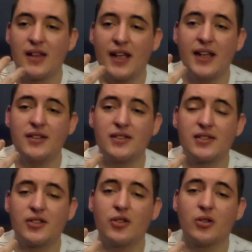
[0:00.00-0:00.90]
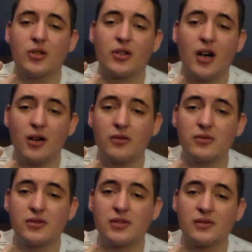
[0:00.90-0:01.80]
hits your
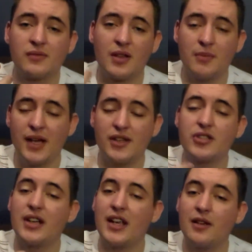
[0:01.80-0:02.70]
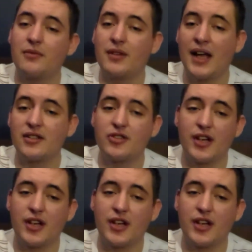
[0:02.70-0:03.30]
goggles, the mesh, it has a